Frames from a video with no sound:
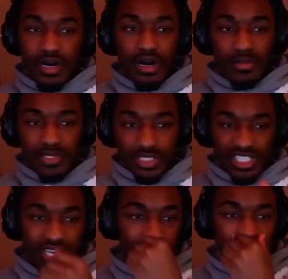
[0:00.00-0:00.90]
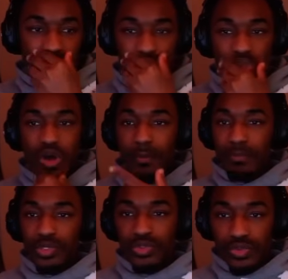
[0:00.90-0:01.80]
There's a channel on YouTube
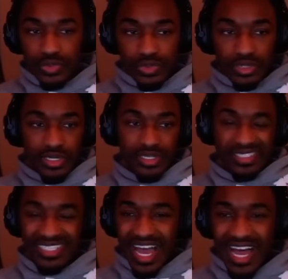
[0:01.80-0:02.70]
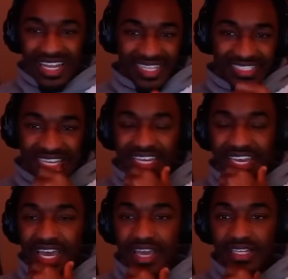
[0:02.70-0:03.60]
called Moon. There's a guy like Psych
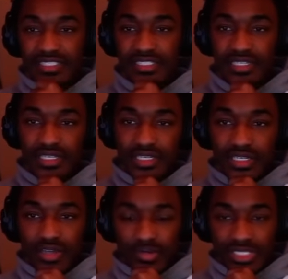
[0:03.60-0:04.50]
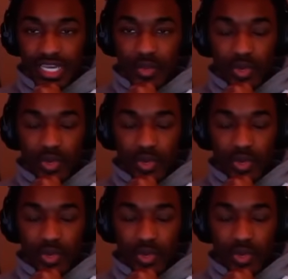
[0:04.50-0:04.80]
Hacks. You know what I'm saying?